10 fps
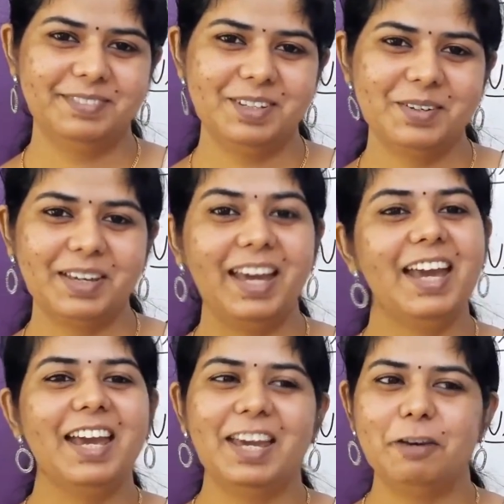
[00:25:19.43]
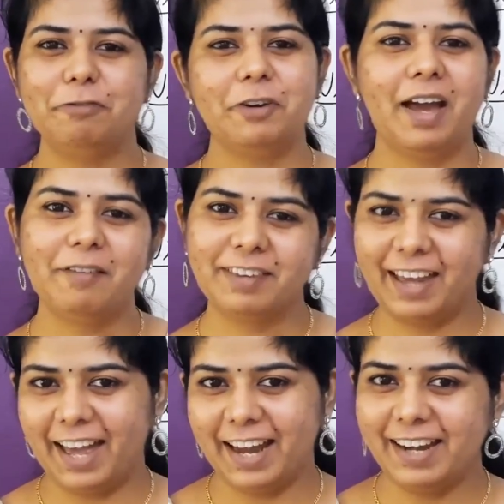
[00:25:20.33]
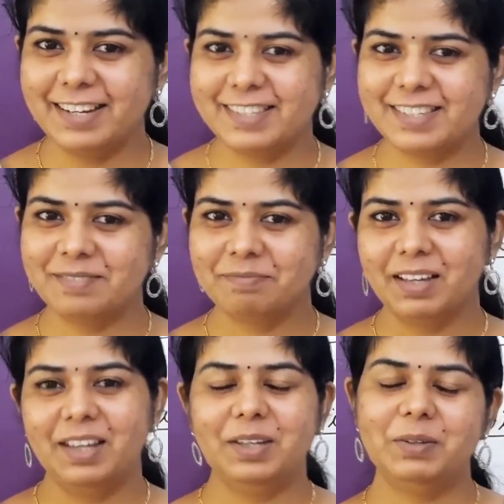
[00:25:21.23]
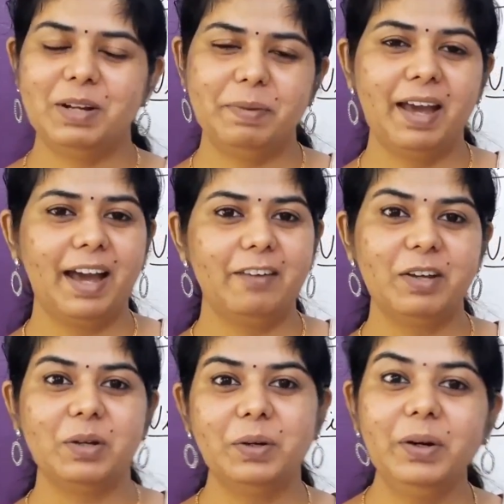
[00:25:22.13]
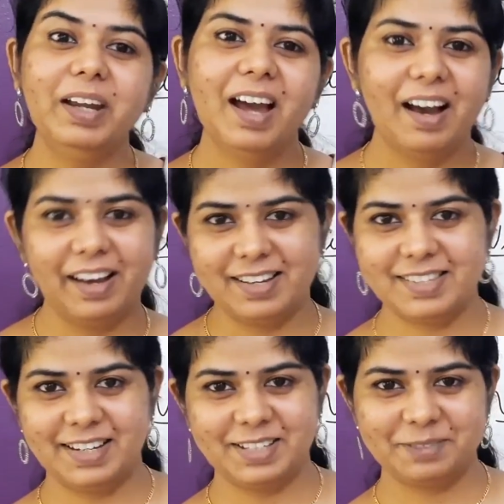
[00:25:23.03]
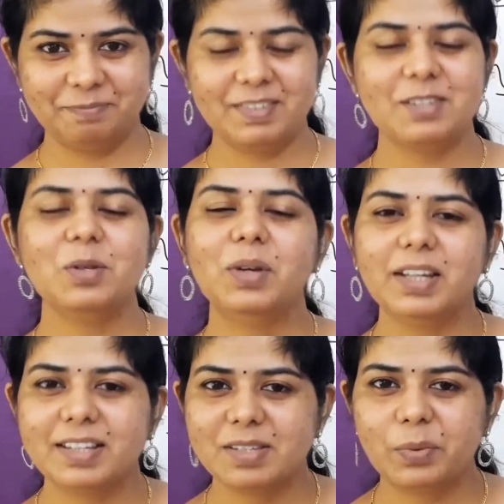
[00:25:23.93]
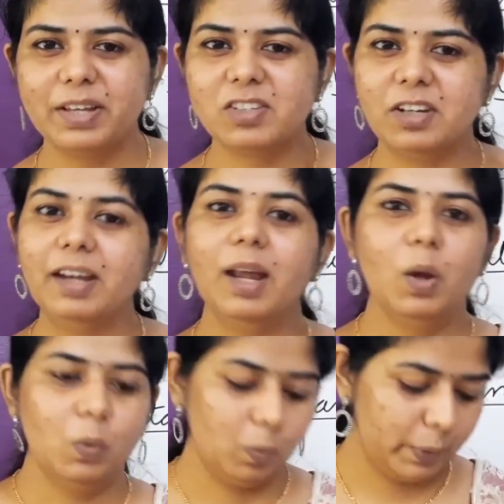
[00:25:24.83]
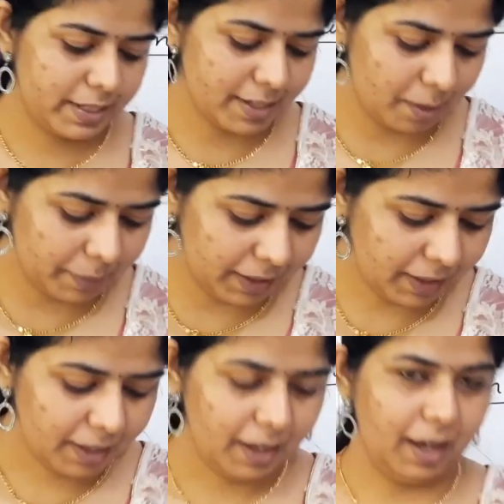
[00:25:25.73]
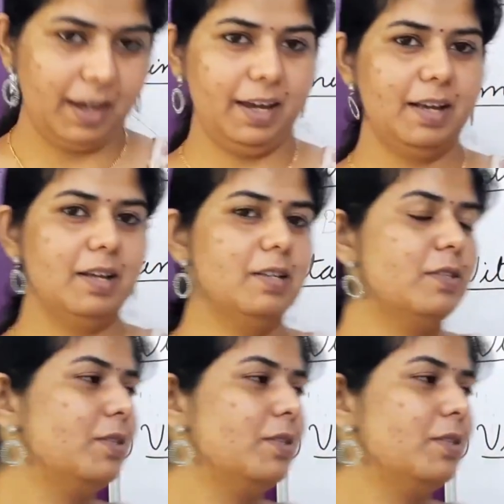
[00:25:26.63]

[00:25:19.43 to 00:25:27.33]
Okay, if you have carrots, you will be having good eyesight. So it is rich in vitamin A.